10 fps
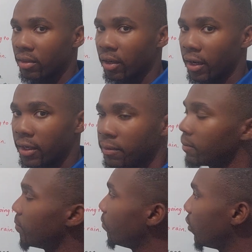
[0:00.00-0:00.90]
All right.
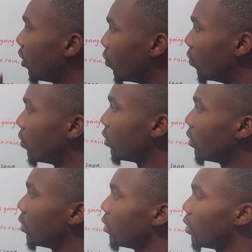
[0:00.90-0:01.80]
Now,
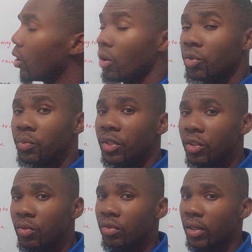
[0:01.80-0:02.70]
how do we
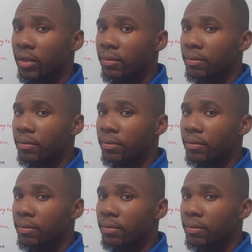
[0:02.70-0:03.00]
use it?